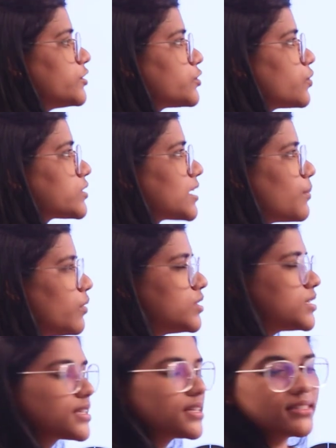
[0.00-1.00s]
So some of
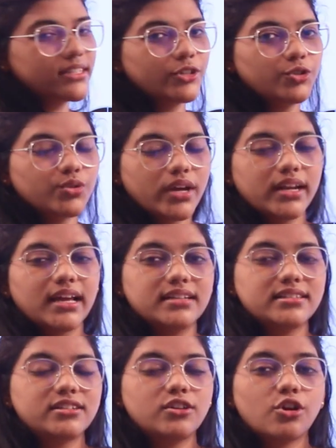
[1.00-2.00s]
the skills that you can
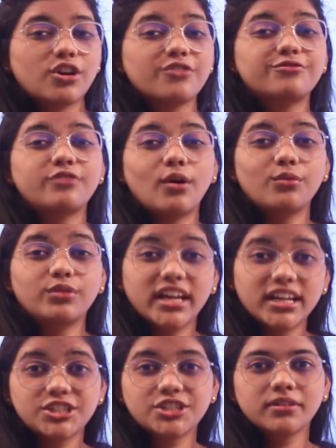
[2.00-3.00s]
consider on a
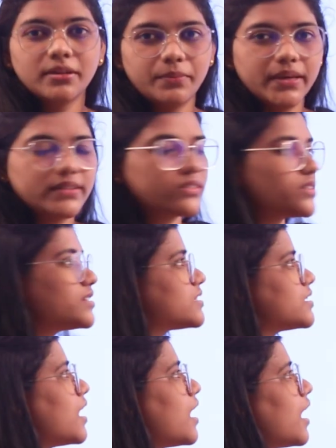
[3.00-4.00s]
foundational
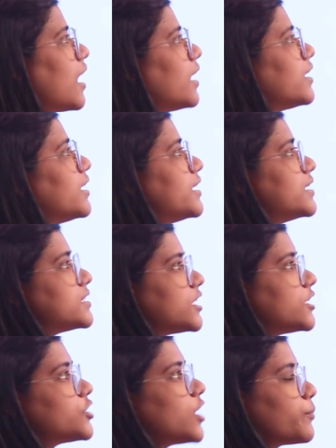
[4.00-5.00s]
basis are
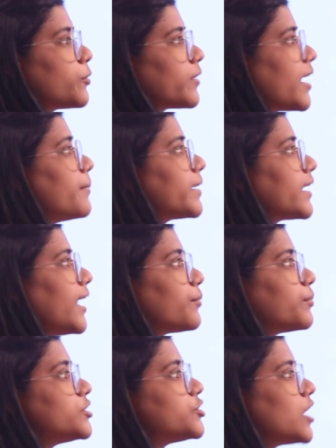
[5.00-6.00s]
C# programming
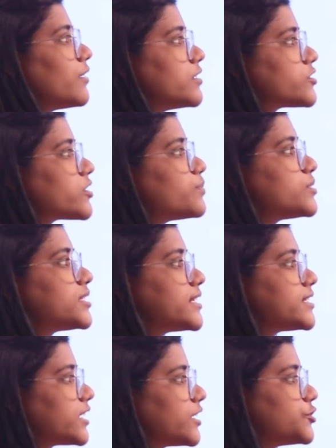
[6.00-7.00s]
language, JavaScript,
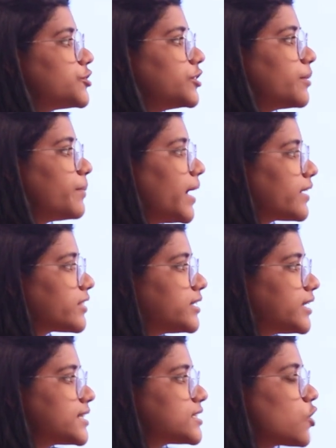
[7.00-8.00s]
testing engineer,
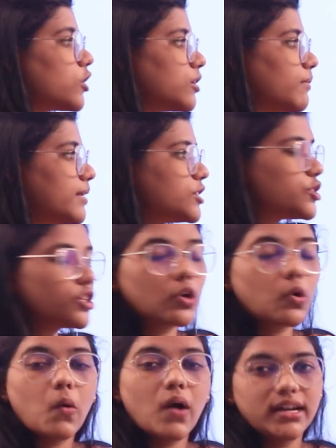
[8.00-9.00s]
Python, test
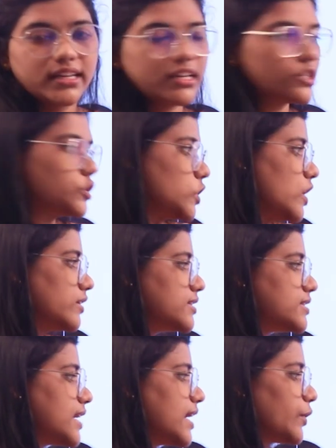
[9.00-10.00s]
automation, quality
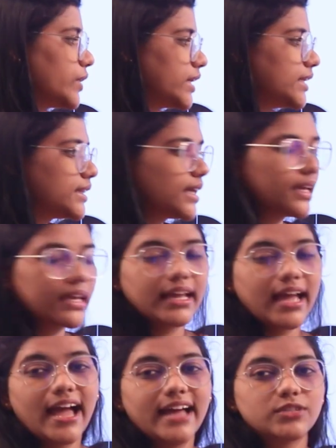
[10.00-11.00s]
assurance, and critical
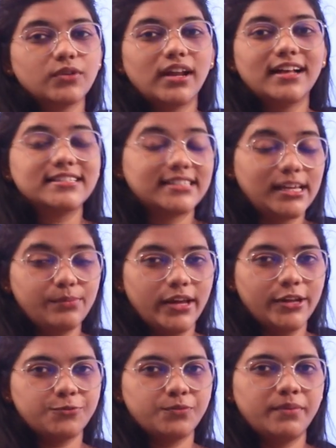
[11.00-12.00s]
thinking, as well as time
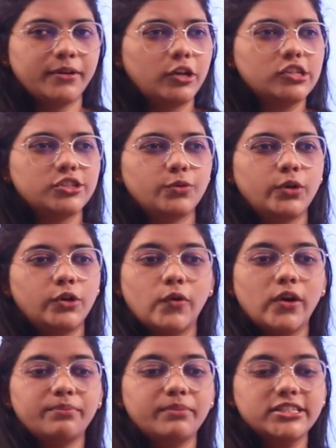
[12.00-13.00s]
management, because you will
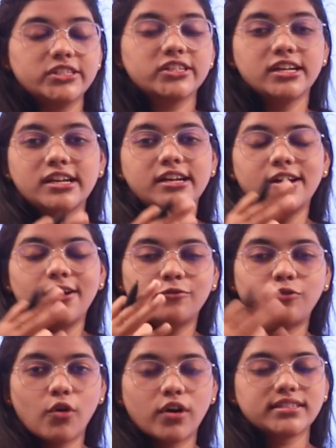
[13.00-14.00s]
not be just
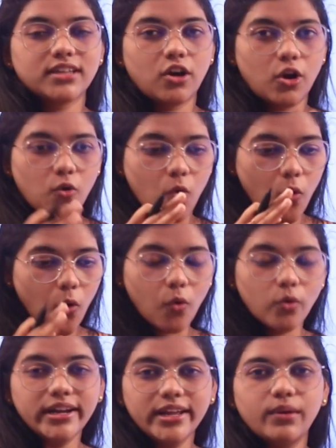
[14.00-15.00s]
focusing on
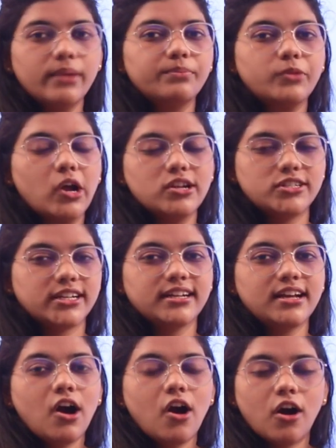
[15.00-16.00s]
only one
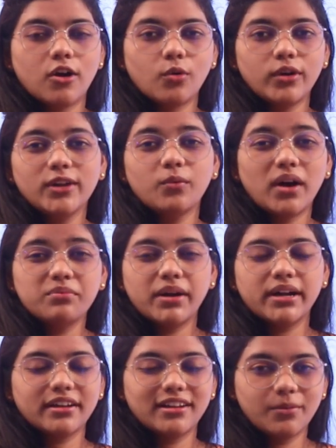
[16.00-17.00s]
project or only one
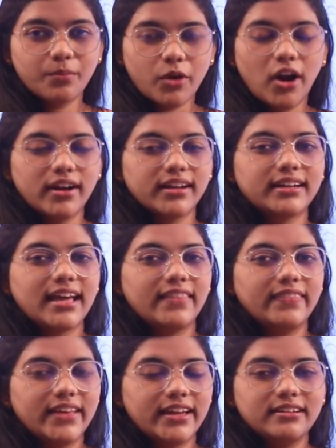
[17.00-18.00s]
particular product
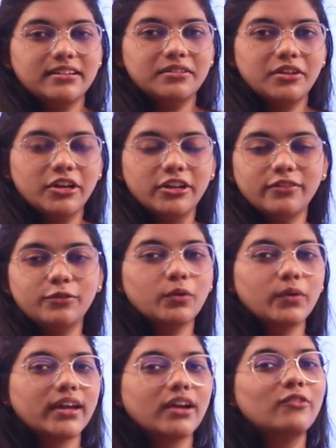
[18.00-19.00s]
and then
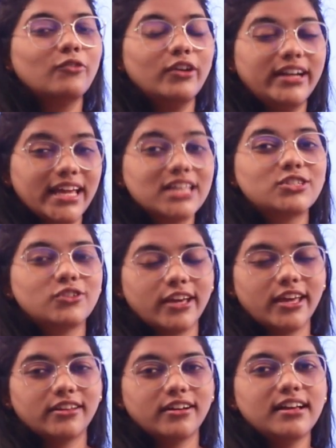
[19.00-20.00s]
reviewing for days
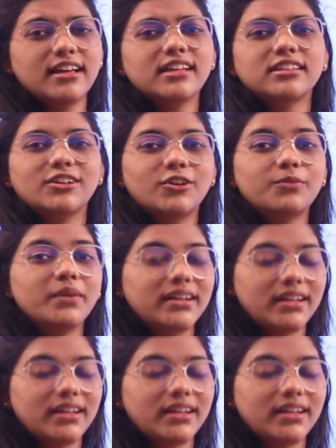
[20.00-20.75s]
together. There will be